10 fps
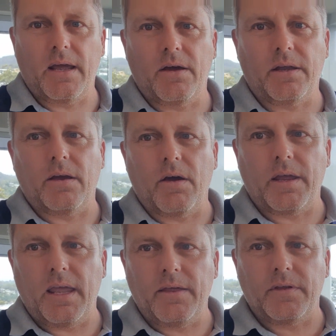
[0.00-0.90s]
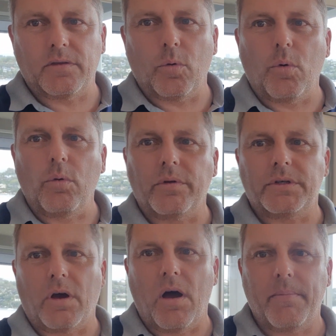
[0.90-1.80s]
I hear this all the
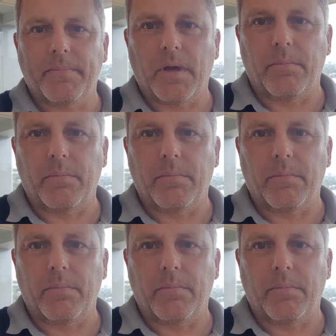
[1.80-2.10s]
time,